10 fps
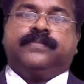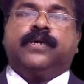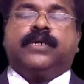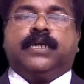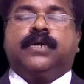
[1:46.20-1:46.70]

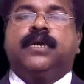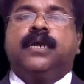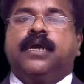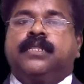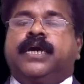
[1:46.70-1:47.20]
Okay,
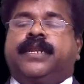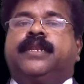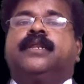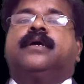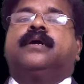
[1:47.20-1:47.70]

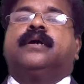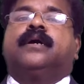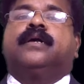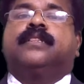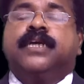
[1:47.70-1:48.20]
then
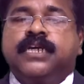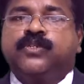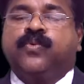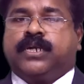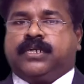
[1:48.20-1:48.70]

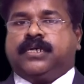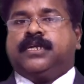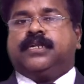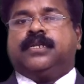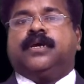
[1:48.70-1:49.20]
this
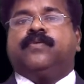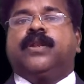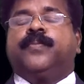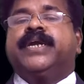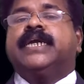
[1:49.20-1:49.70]
water
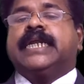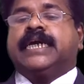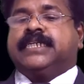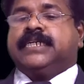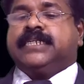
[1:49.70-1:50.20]
will be
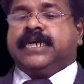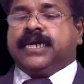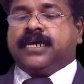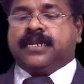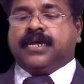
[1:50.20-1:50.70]
collected
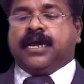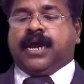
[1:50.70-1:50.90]
there,